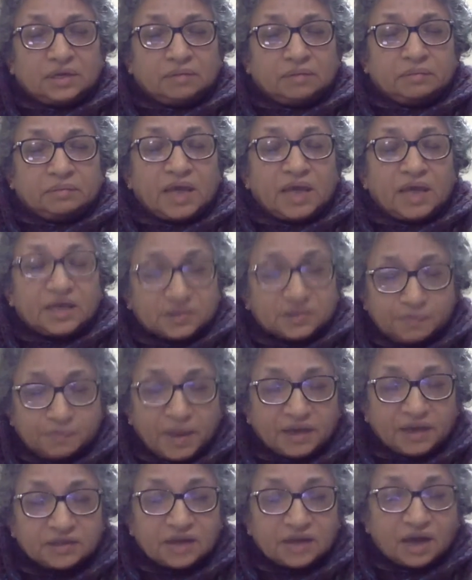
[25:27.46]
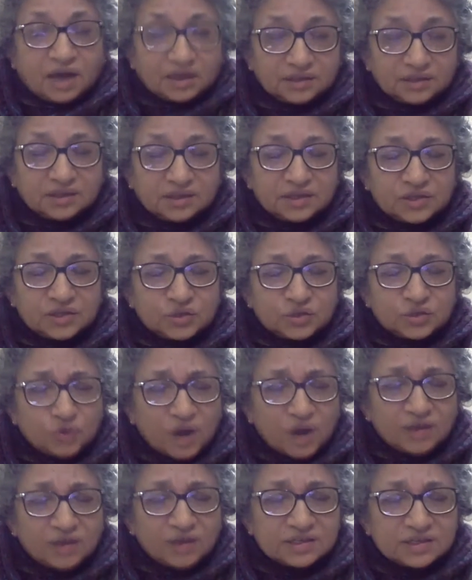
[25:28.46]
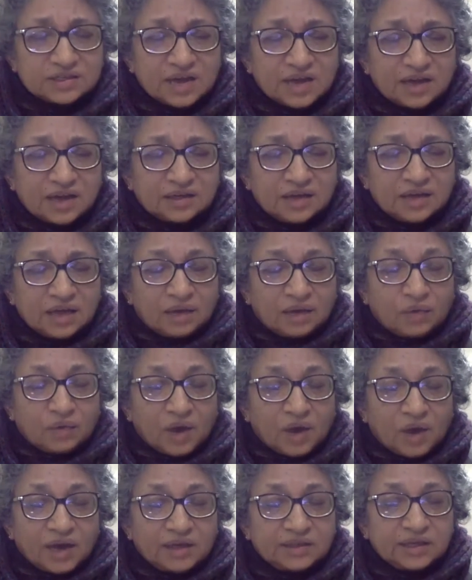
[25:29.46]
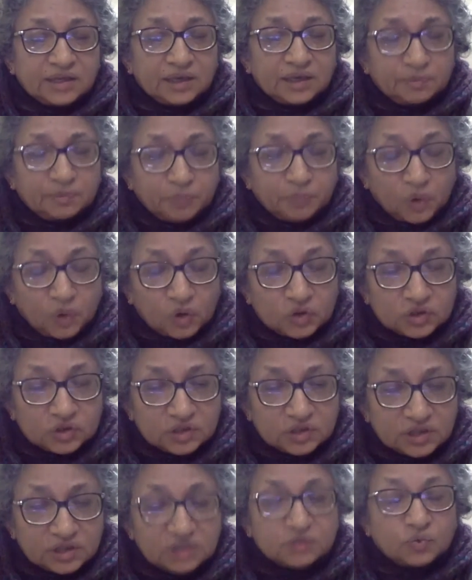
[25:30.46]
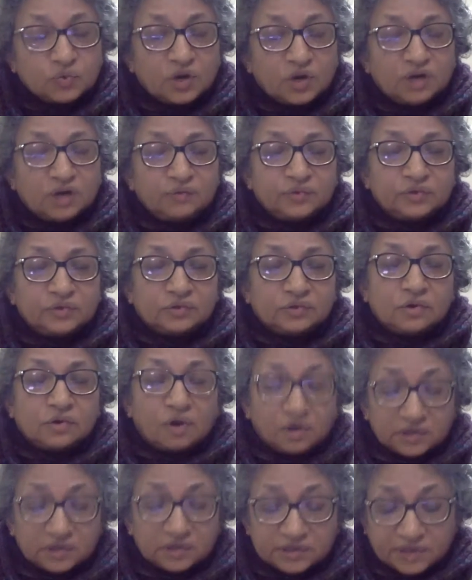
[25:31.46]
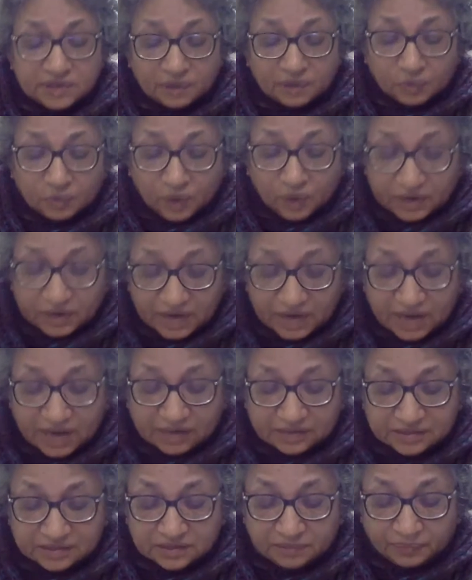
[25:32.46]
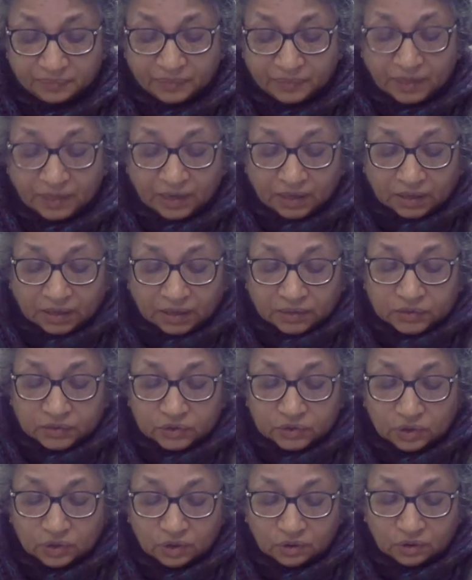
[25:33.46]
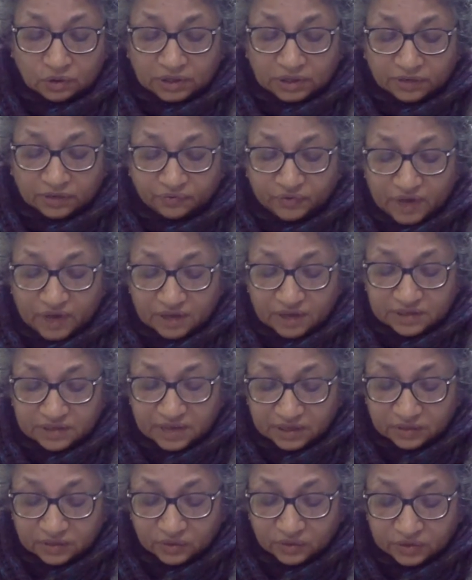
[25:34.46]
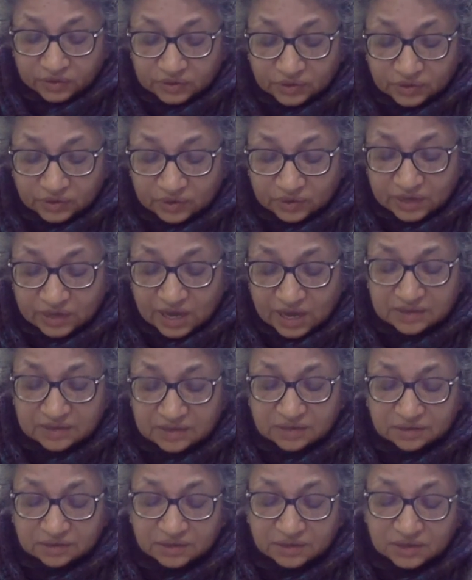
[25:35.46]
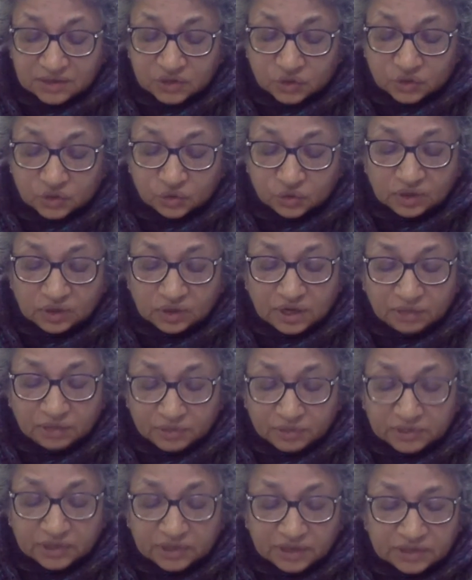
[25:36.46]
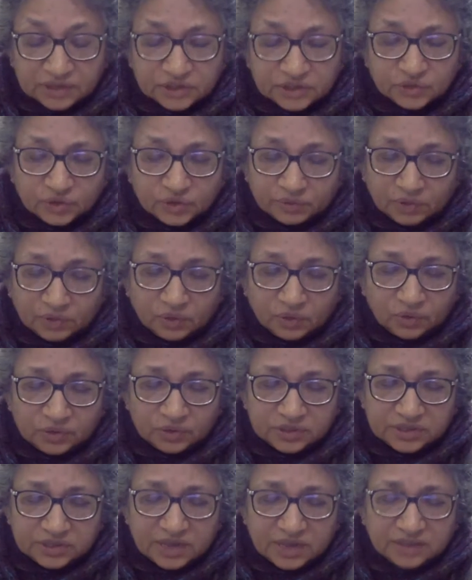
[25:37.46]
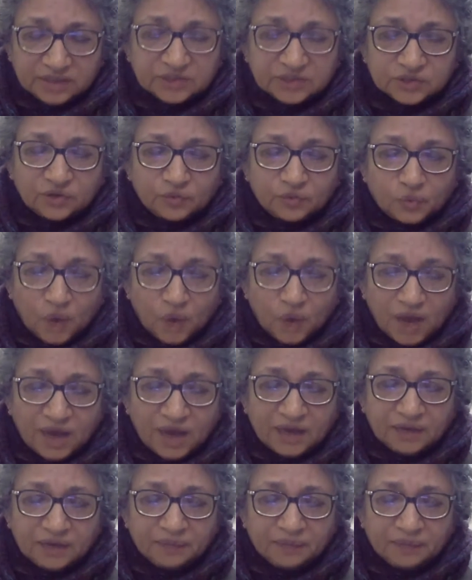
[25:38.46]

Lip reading: expect others to understand why they impose this worldview on someone else. So, if we are then going to look at this rural urban continuum, the whole sense of why